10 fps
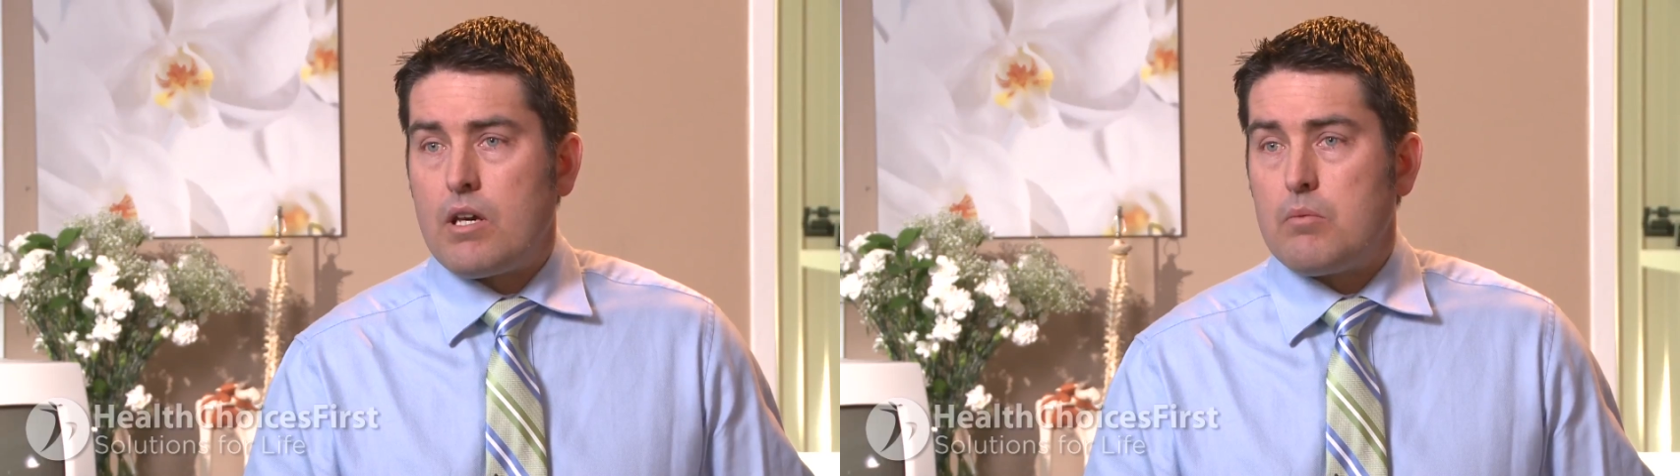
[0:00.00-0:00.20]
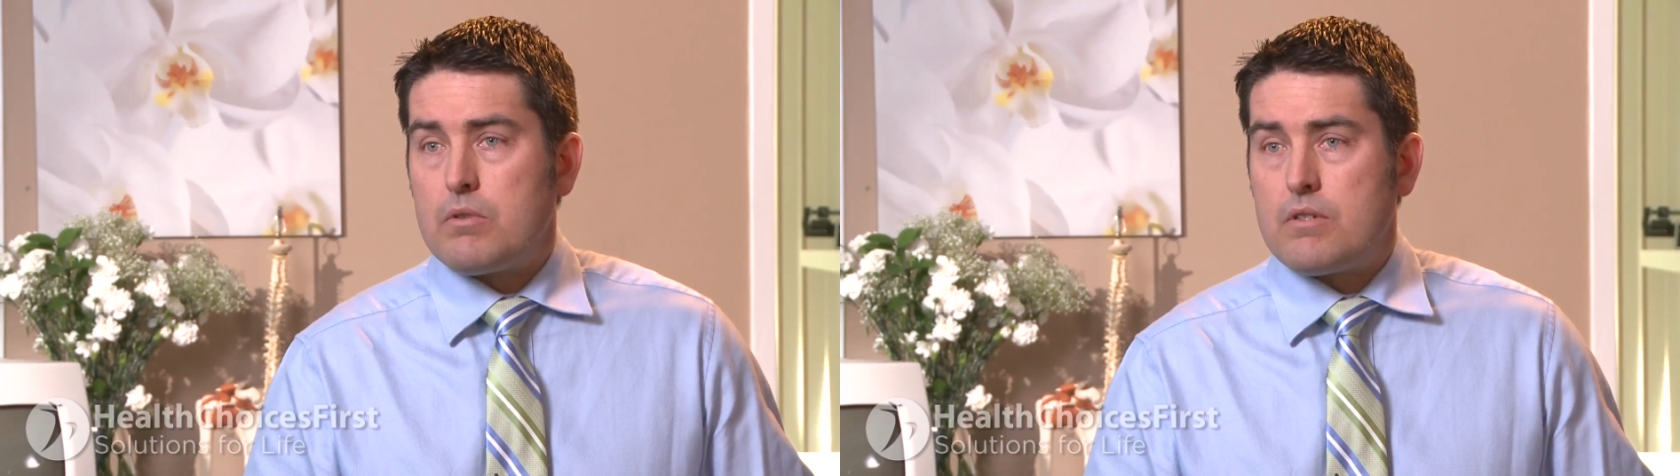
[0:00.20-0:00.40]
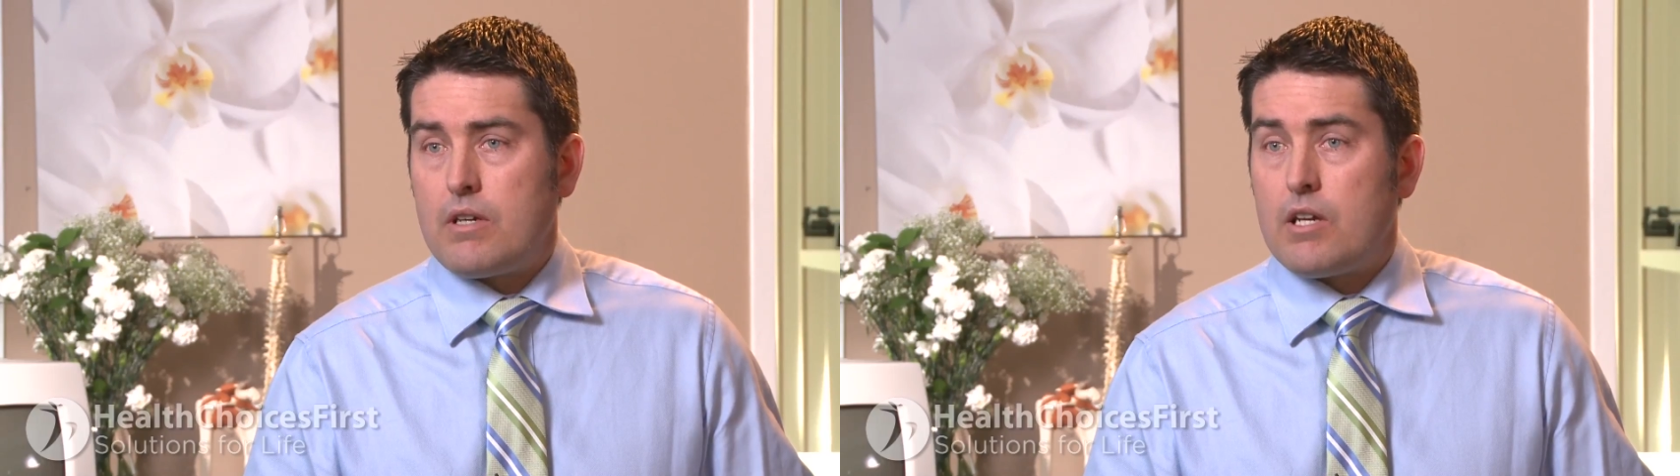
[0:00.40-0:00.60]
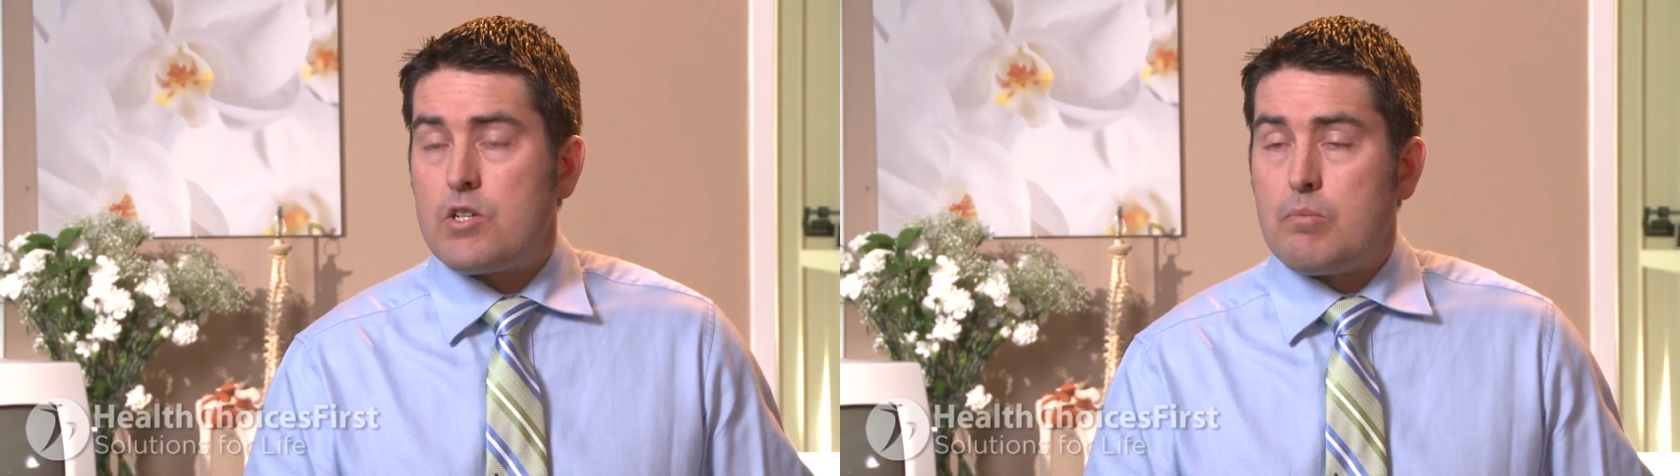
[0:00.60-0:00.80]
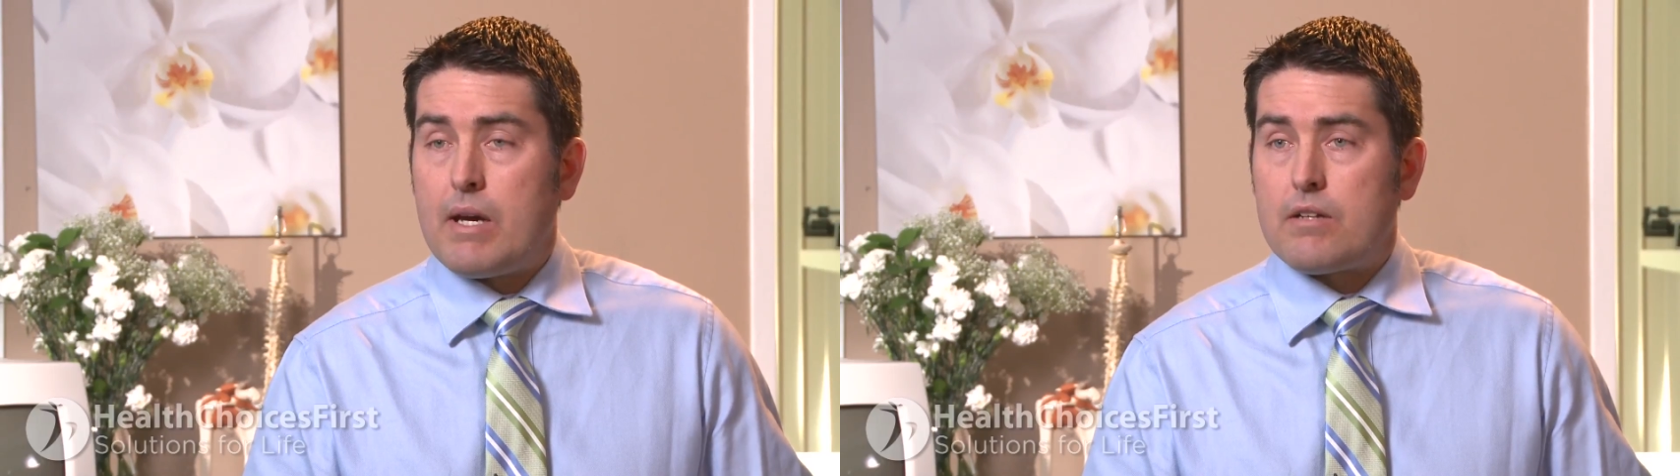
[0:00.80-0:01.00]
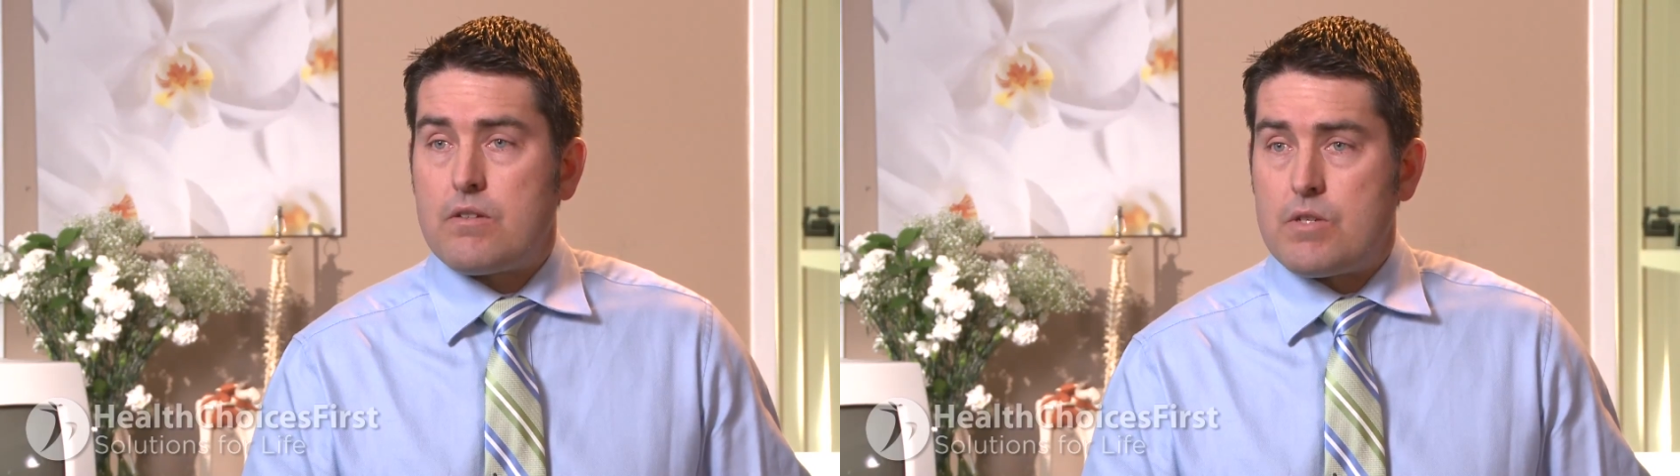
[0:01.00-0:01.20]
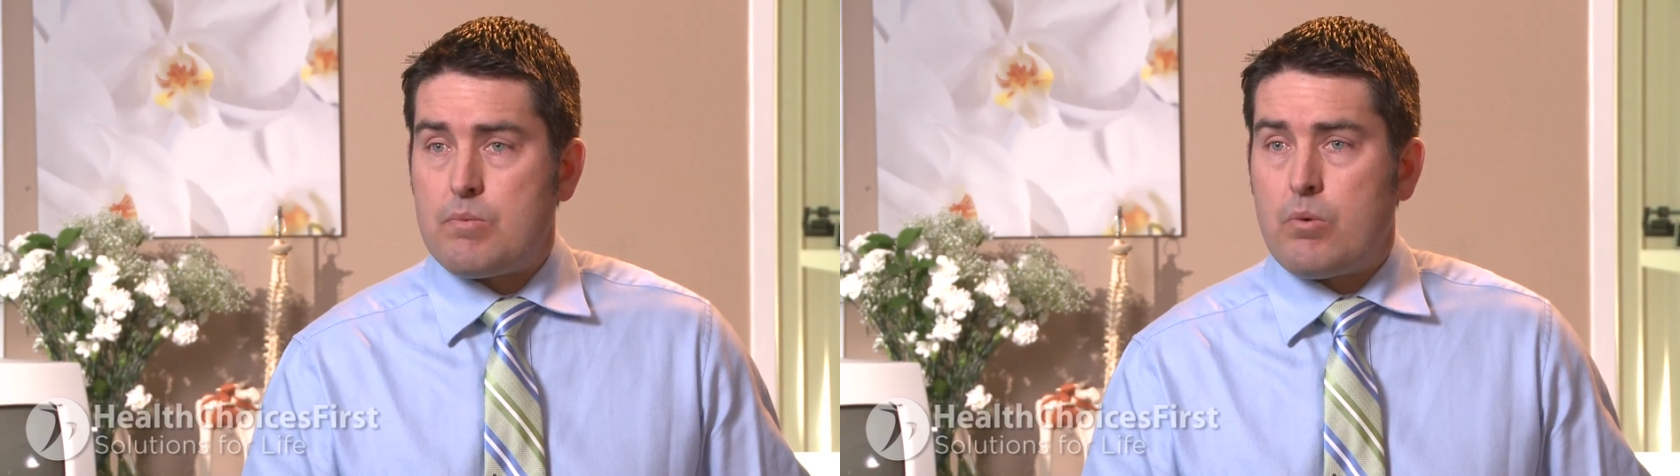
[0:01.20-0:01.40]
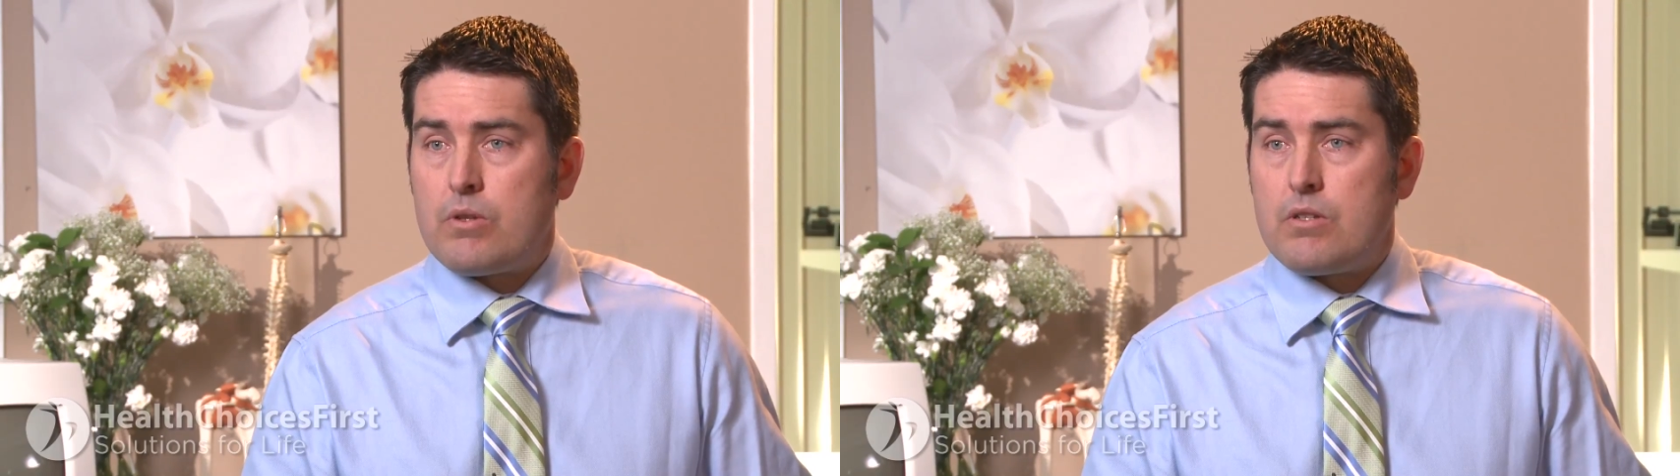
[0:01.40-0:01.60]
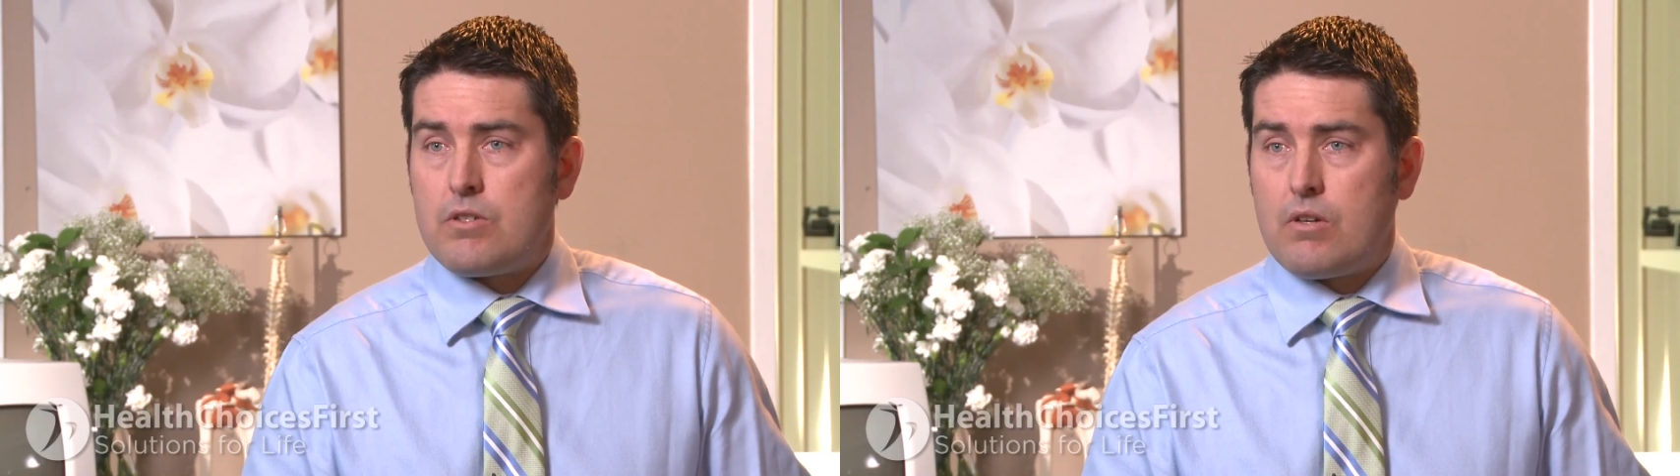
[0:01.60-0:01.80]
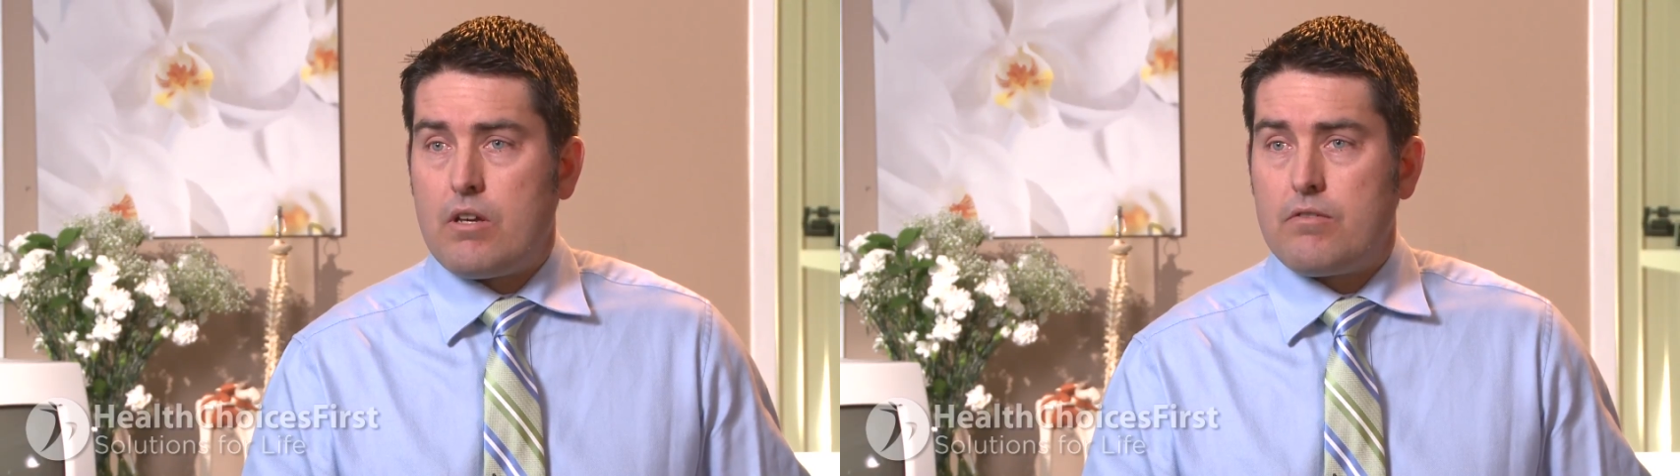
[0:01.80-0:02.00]
able to get you back to the sport that
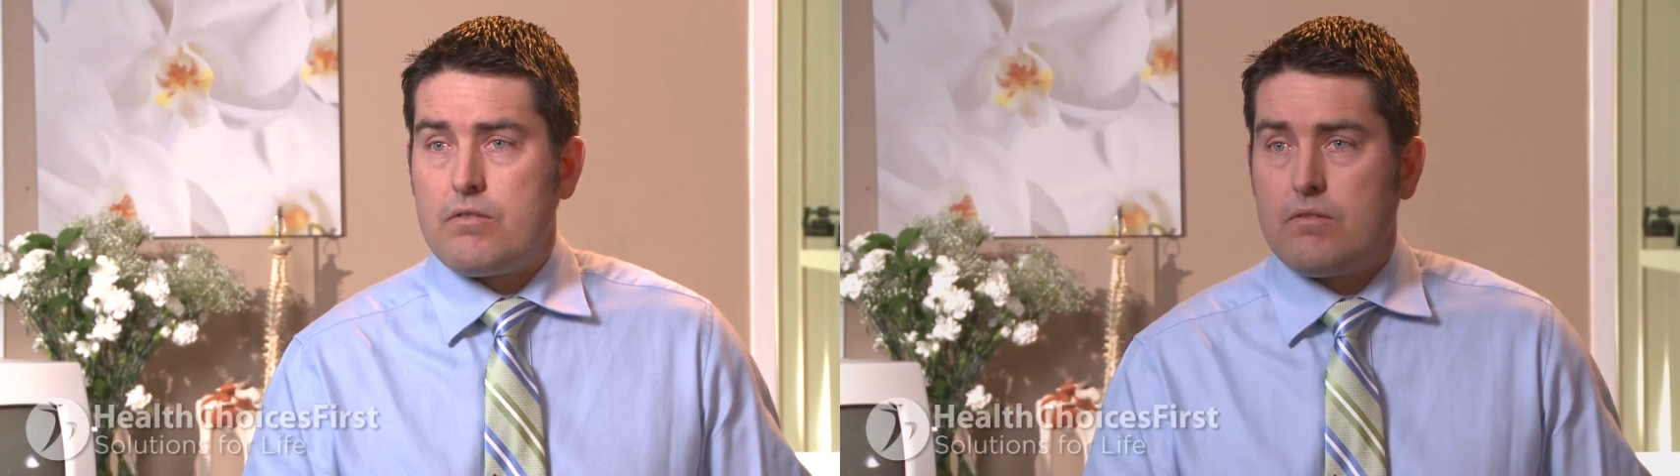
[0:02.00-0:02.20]
you love.